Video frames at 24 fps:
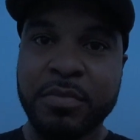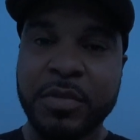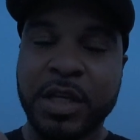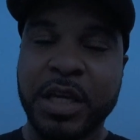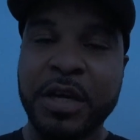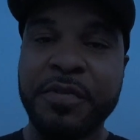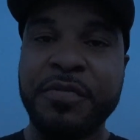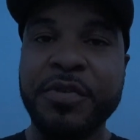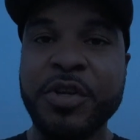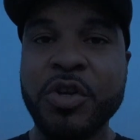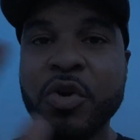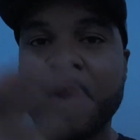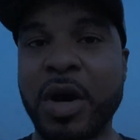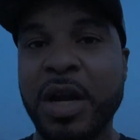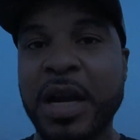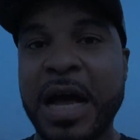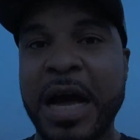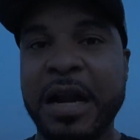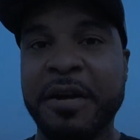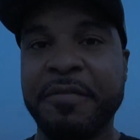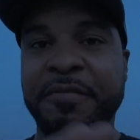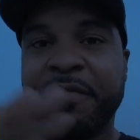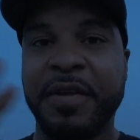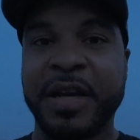giving you a
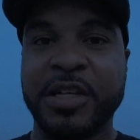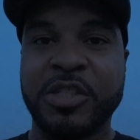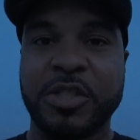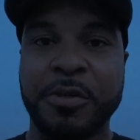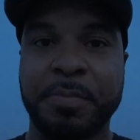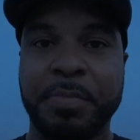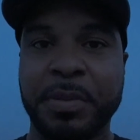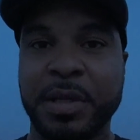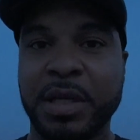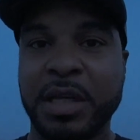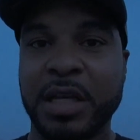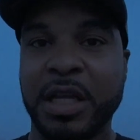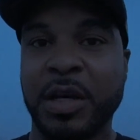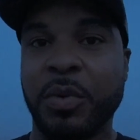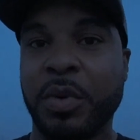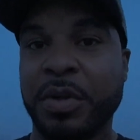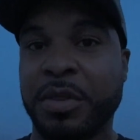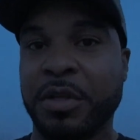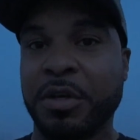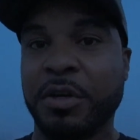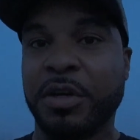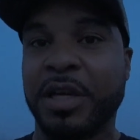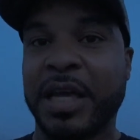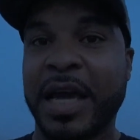lot of flexibility
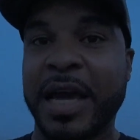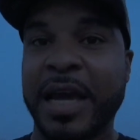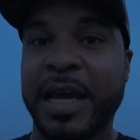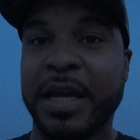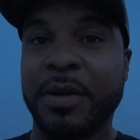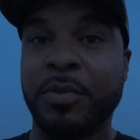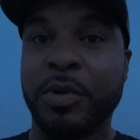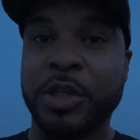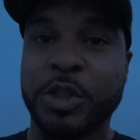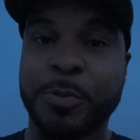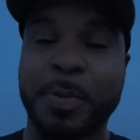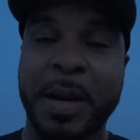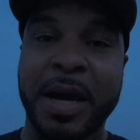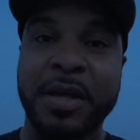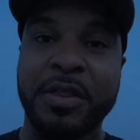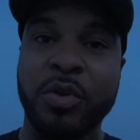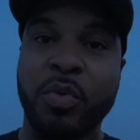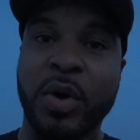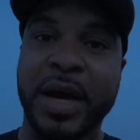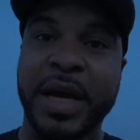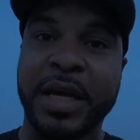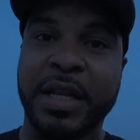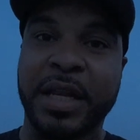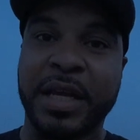with your gain, which, by
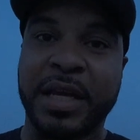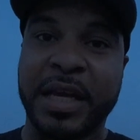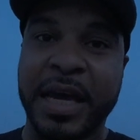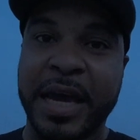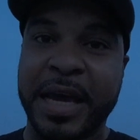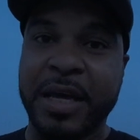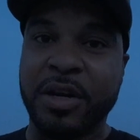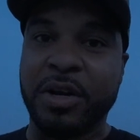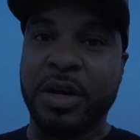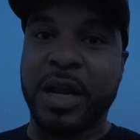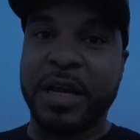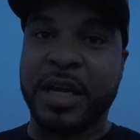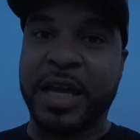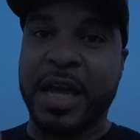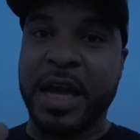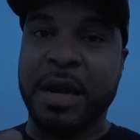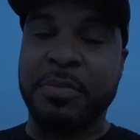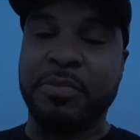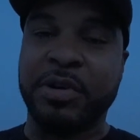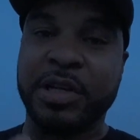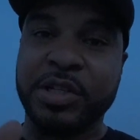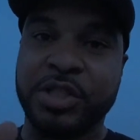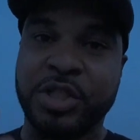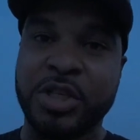the way, the gain on the
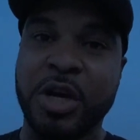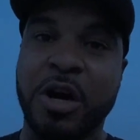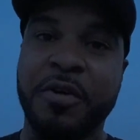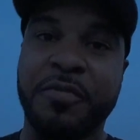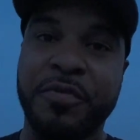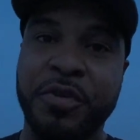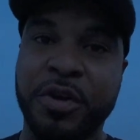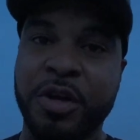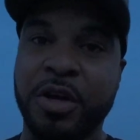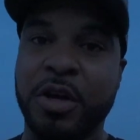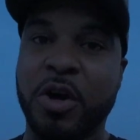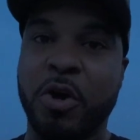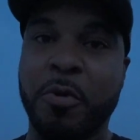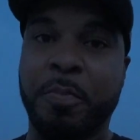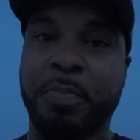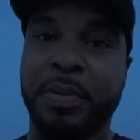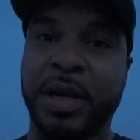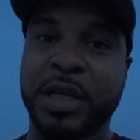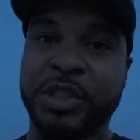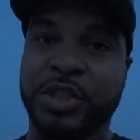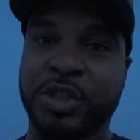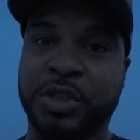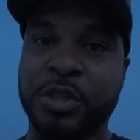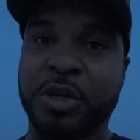camera itself, you can go
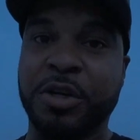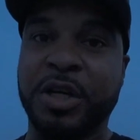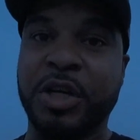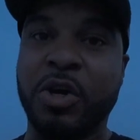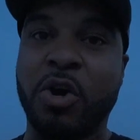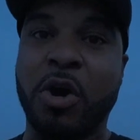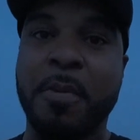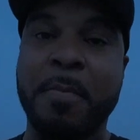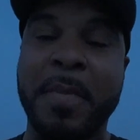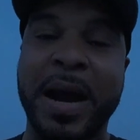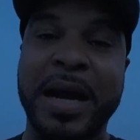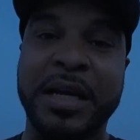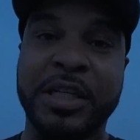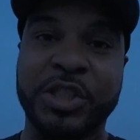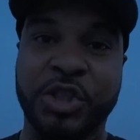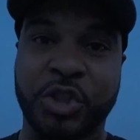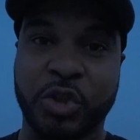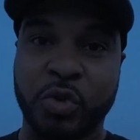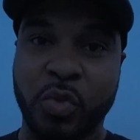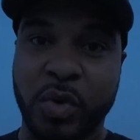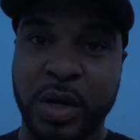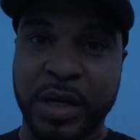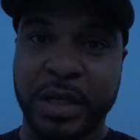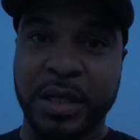+30 or
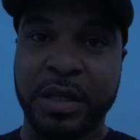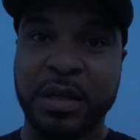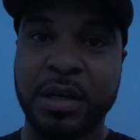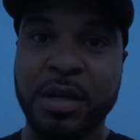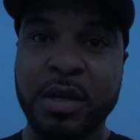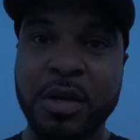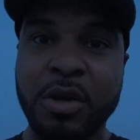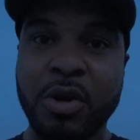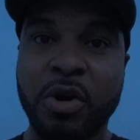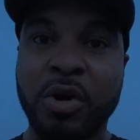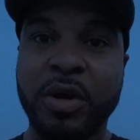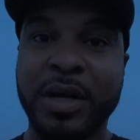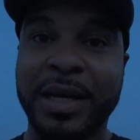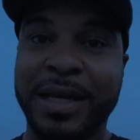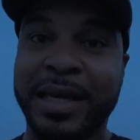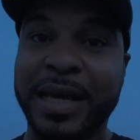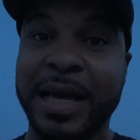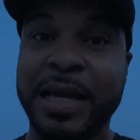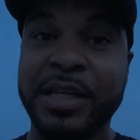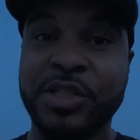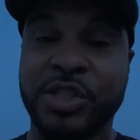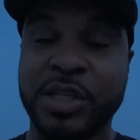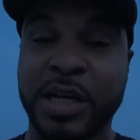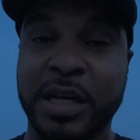-20 on the
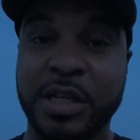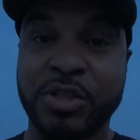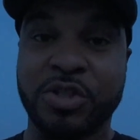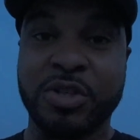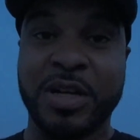gain setting.